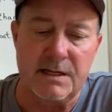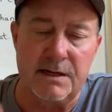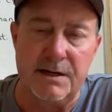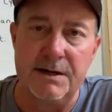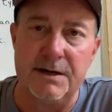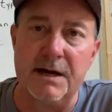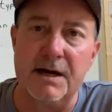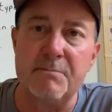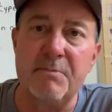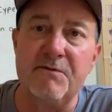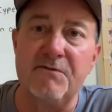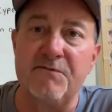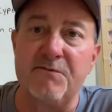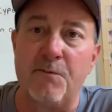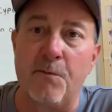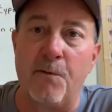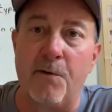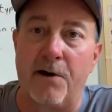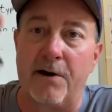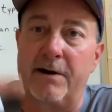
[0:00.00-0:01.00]
Number
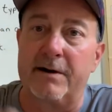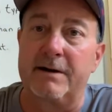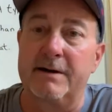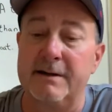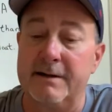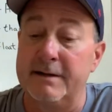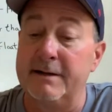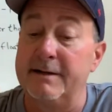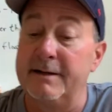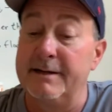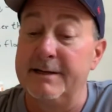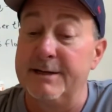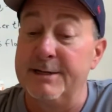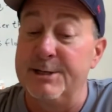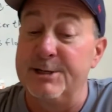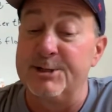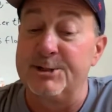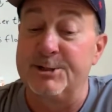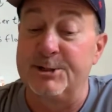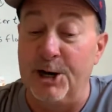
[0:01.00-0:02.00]
4,
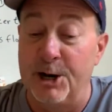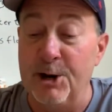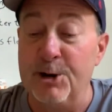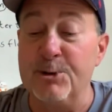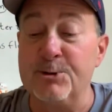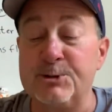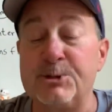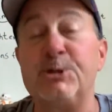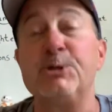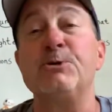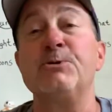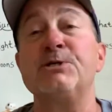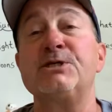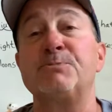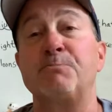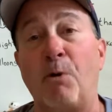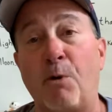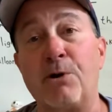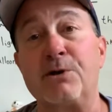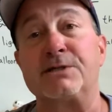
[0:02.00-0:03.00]
go to a
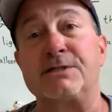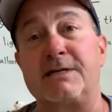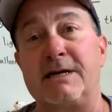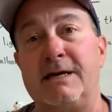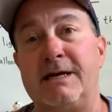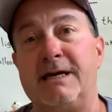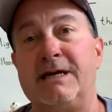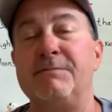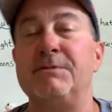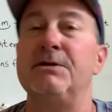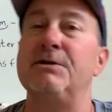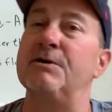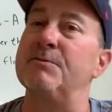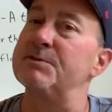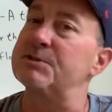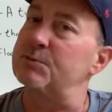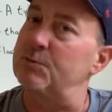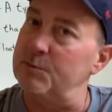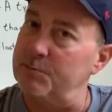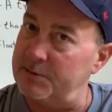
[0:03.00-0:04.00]
sports game.
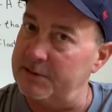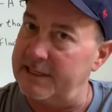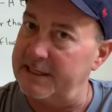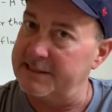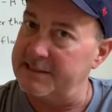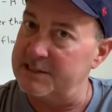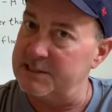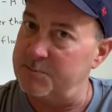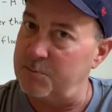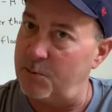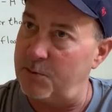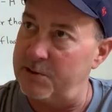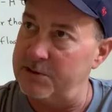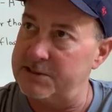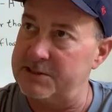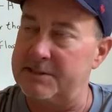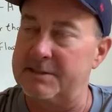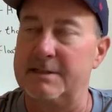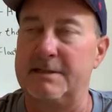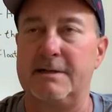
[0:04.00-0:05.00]
Mr. Rupel likes his
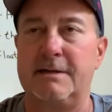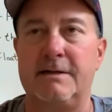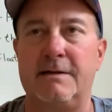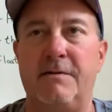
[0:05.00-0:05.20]
sports.